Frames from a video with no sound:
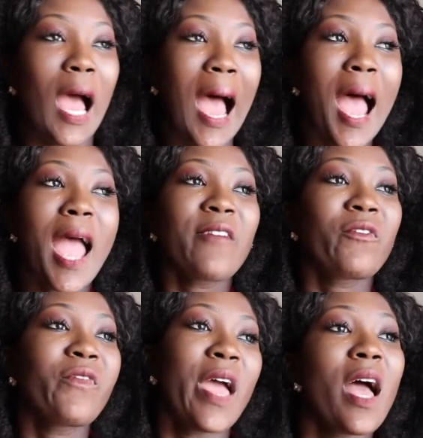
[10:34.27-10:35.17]
I
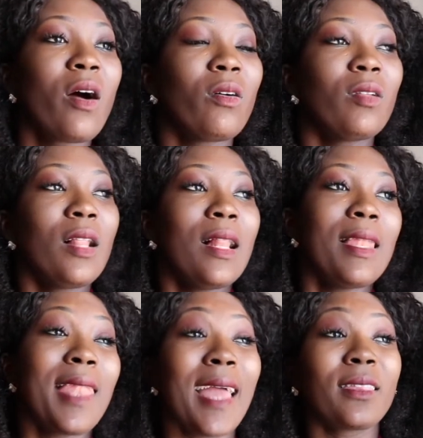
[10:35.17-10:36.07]
felt
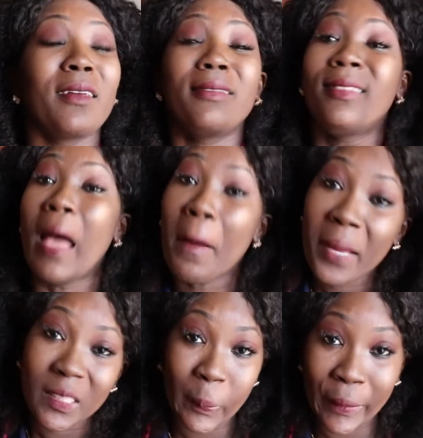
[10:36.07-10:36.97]
like the
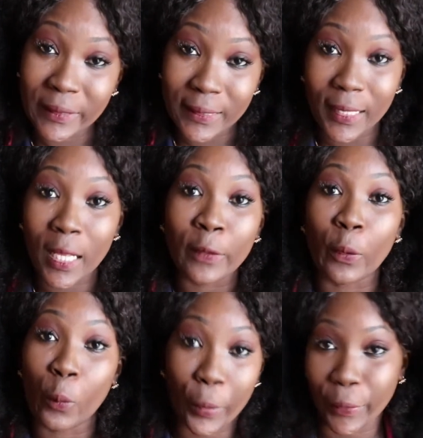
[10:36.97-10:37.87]
dumbest person in
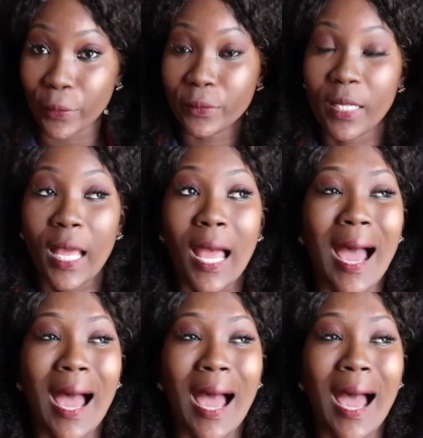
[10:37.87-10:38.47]
the world.